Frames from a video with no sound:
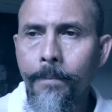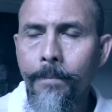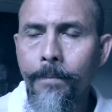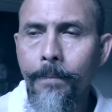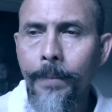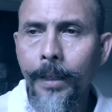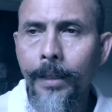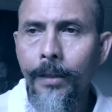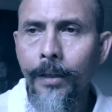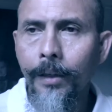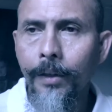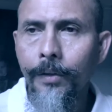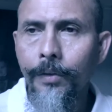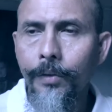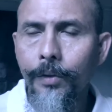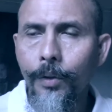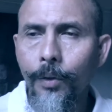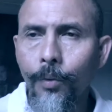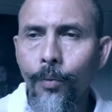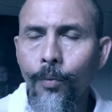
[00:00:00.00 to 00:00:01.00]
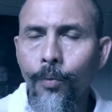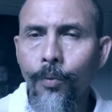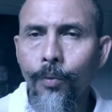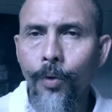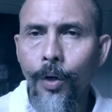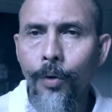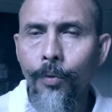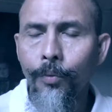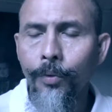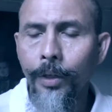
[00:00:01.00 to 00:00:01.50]
because
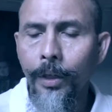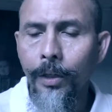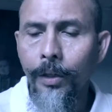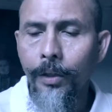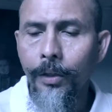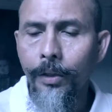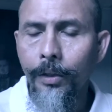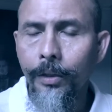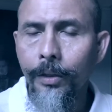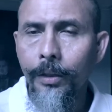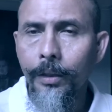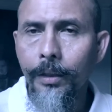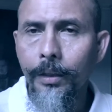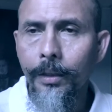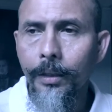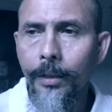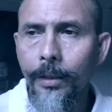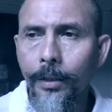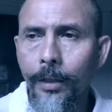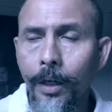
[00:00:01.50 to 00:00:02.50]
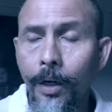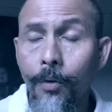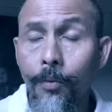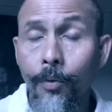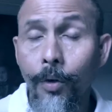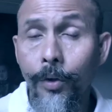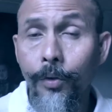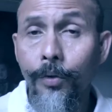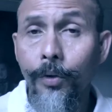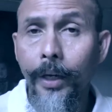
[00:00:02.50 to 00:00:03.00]
what we learn or
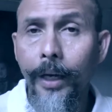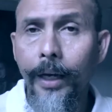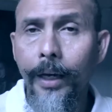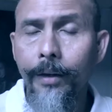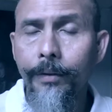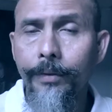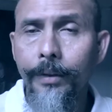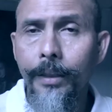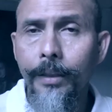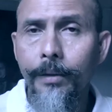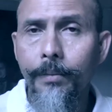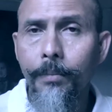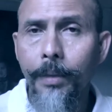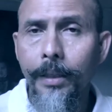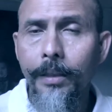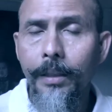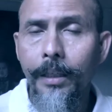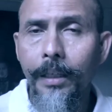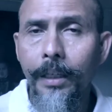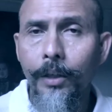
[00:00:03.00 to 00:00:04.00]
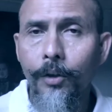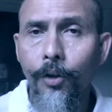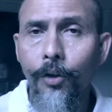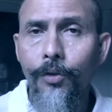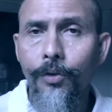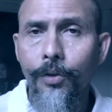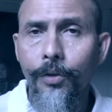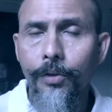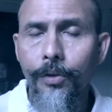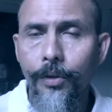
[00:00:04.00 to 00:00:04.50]
what you have is basically
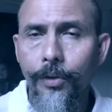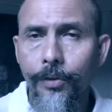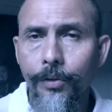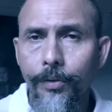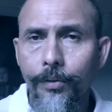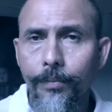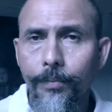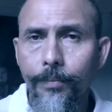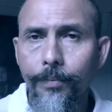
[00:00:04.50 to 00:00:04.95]
consciousness.